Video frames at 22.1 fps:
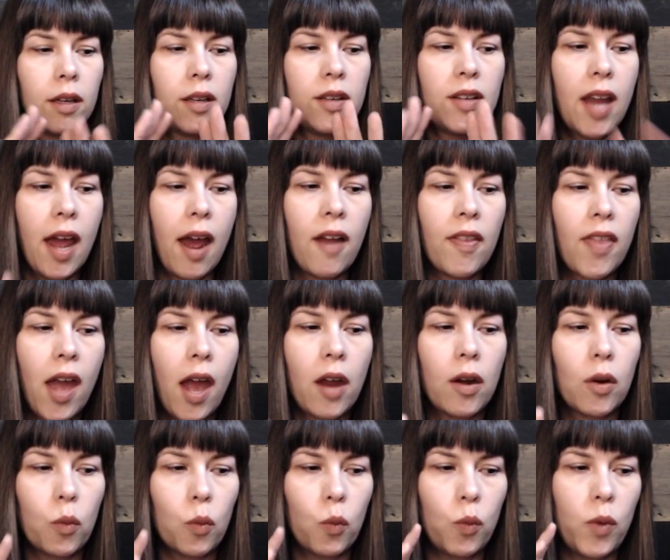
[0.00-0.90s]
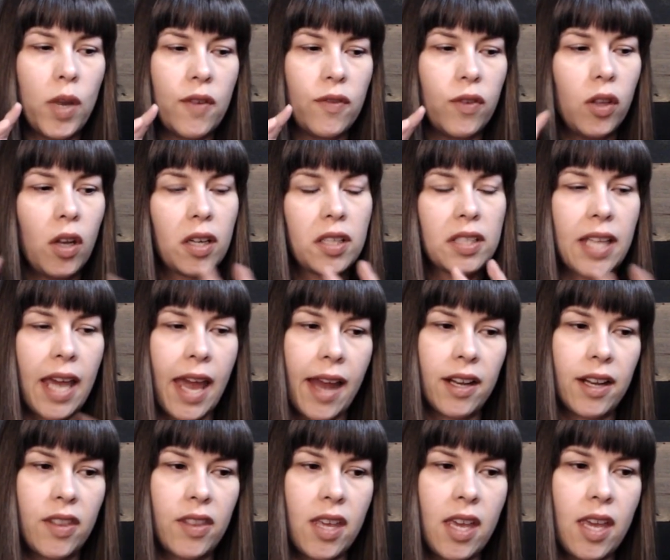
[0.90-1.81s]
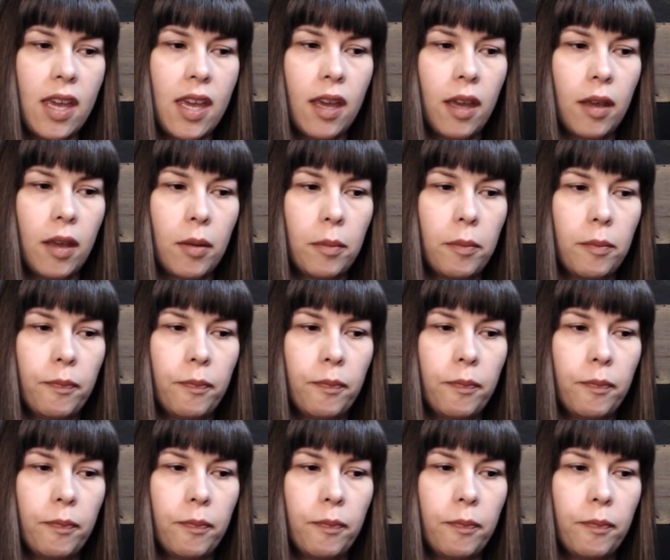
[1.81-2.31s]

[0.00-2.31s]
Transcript: Now that we've looked at the